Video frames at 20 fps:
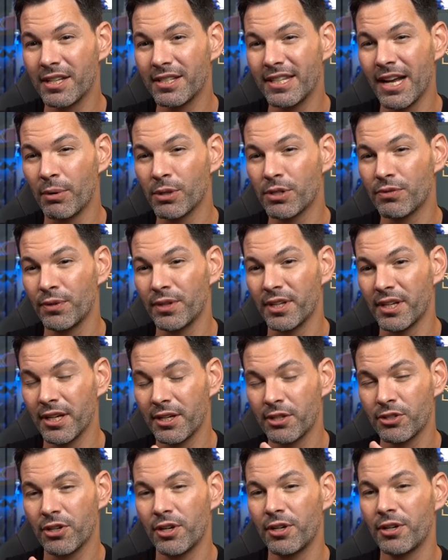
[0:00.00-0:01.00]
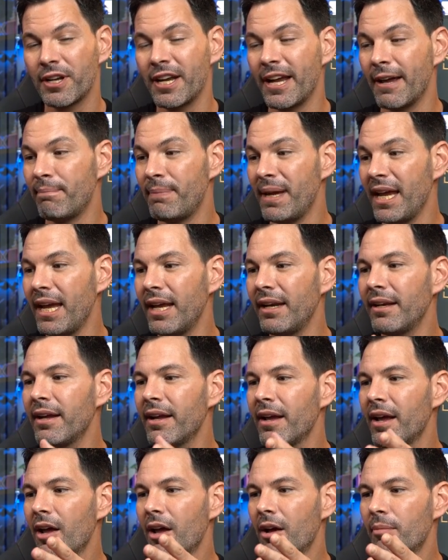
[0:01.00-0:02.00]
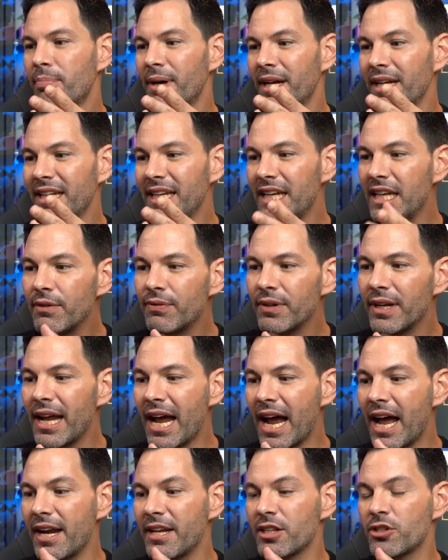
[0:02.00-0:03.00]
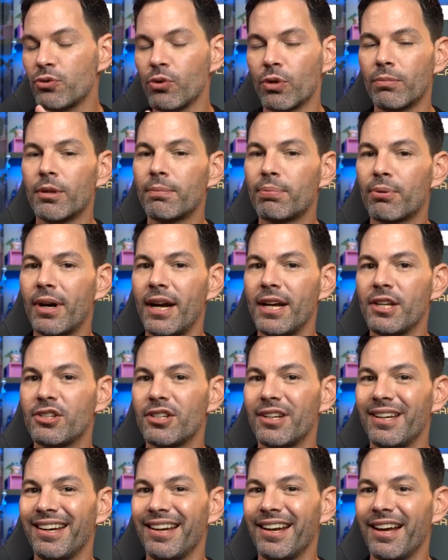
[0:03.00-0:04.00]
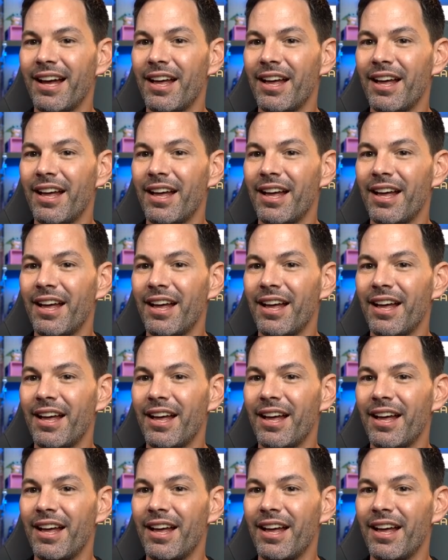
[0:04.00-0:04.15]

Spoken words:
because that was for the Kickstarter campaign. But even at its normal pricing,